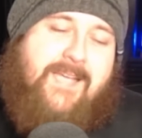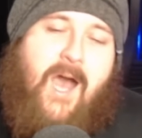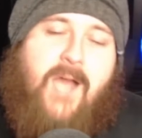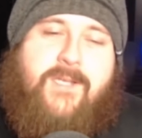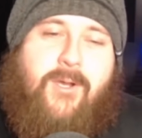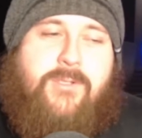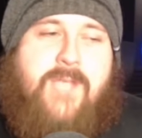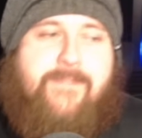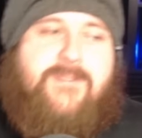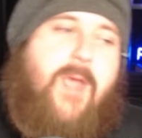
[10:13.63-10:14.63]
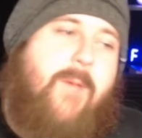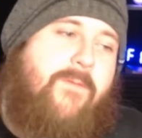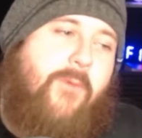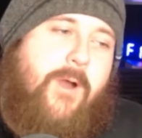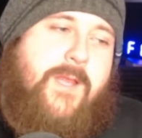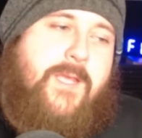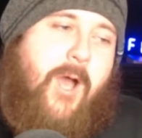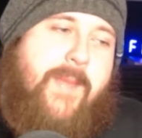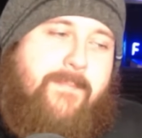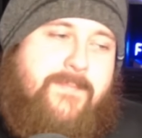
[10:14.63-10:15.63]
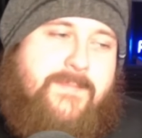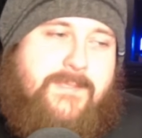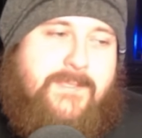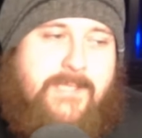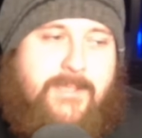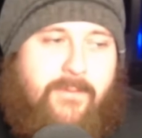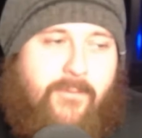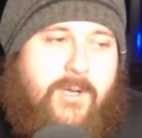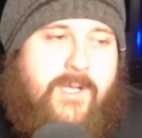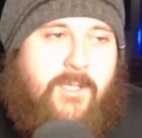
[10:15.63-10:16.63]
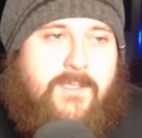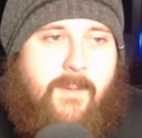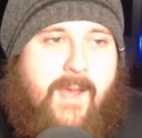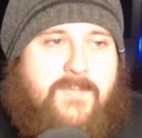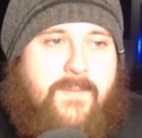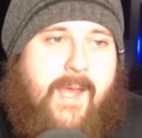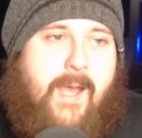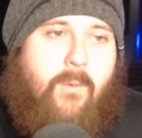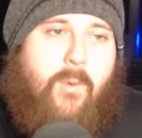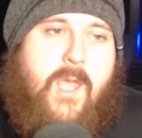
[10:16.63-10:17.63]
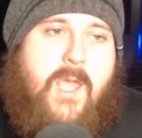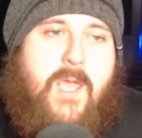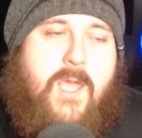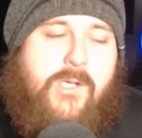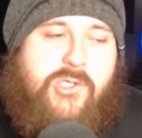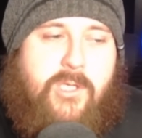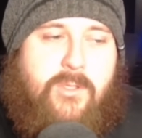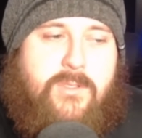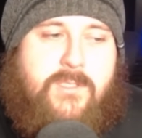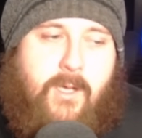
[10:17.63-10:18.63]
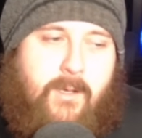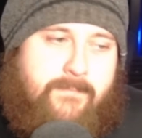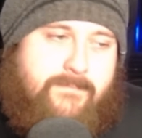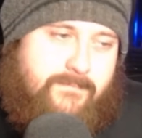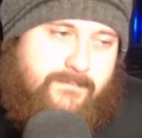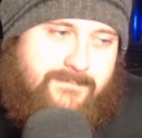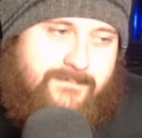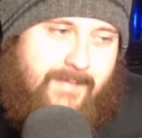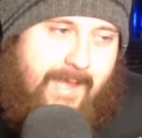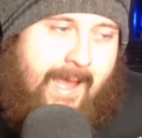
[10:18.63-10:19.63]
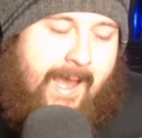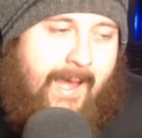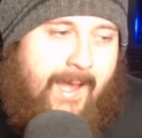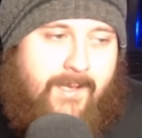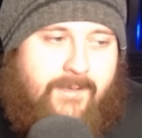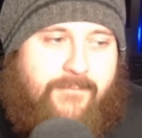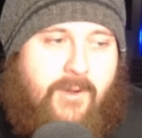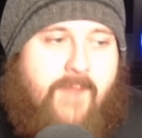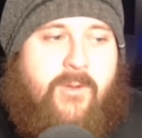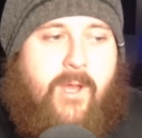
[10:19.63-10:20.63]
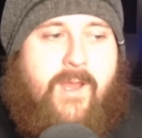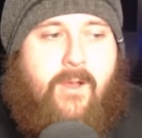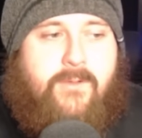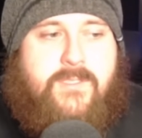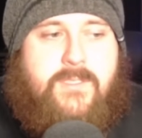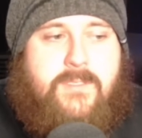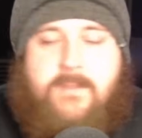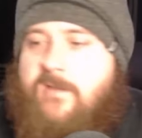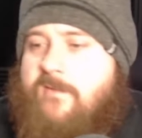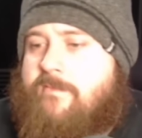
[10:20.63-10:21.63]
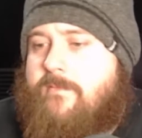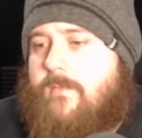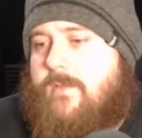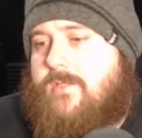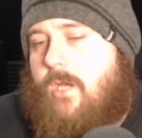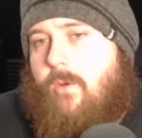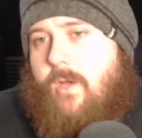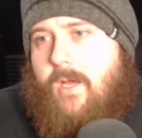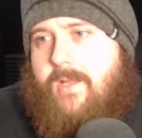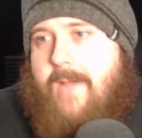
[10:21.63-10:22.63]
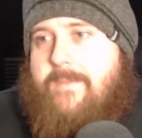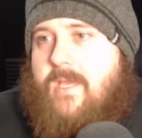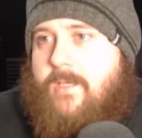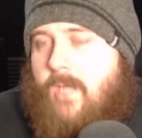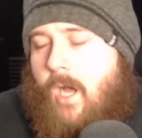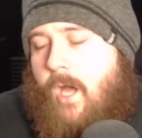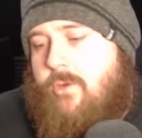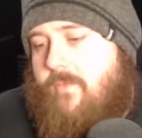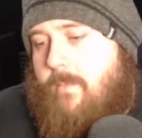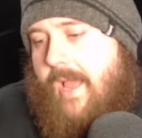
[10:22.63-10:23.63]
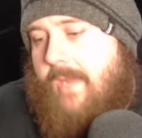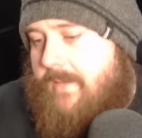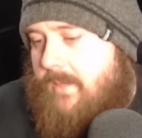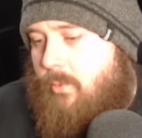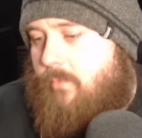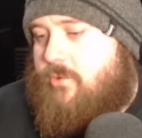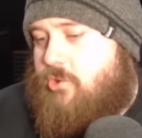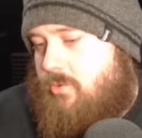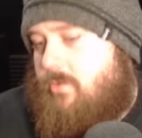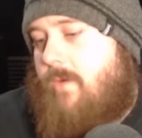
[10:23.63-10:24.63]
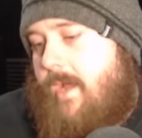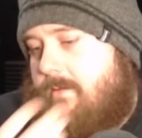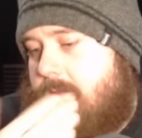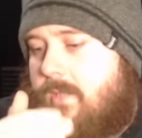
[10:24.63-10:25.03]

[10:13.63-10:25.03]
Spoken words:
can't call Dipset. We've already got him. We've already got Tom Aspinall. We choose Tom. And for everyone else, so that'd be Ngannou for black people for sure, right?